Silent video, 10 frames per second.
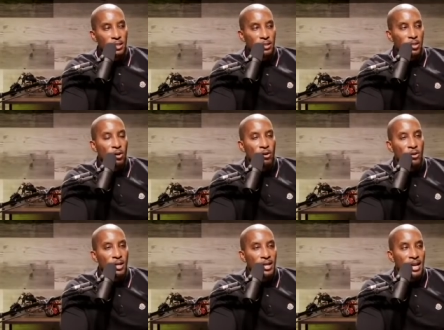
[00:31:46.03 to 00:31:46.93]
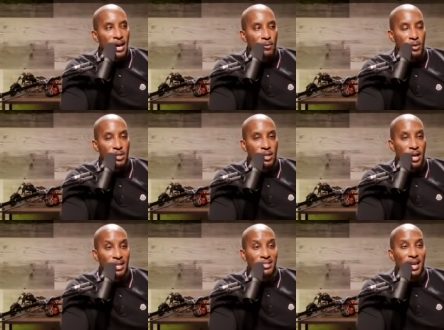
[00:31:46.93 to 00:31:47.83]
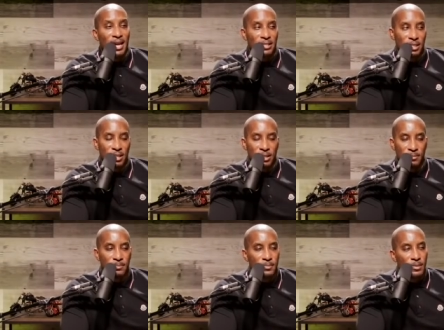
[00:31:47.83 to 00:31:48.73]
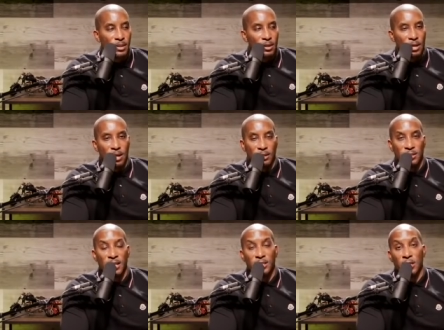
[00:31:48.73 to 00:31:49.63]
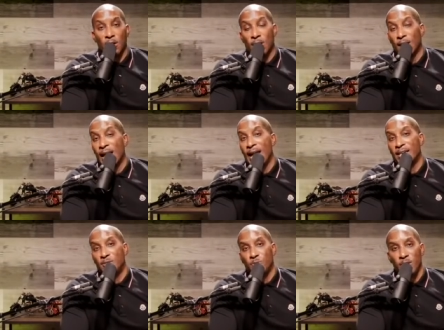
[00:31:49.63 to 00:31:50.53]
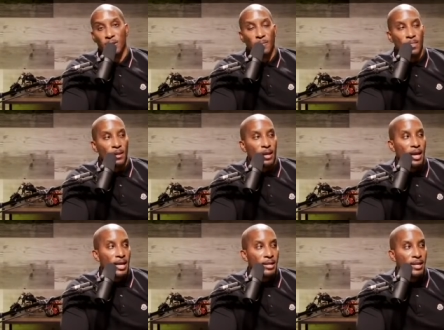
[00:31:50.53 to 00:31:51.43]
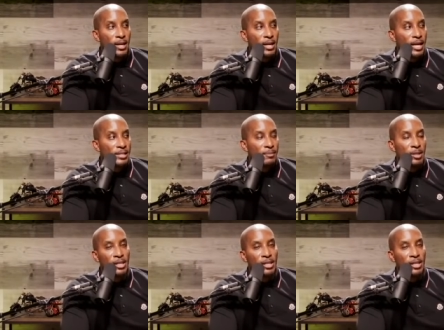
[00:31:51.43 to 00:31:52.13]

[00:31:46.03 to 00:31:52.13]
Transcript: Del Toro and I, we did a tag team uh, session on last week. And uh, as I'm